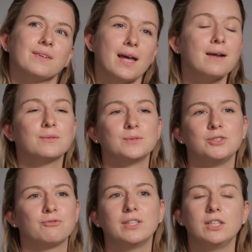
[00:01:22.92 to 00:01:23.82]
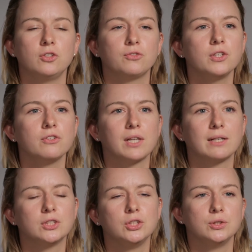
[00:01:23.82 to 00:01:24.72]
That comes really useful. You're
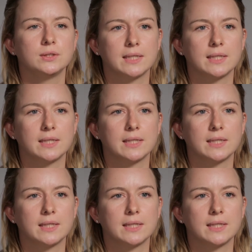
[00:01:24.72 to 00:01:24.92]
allowed to use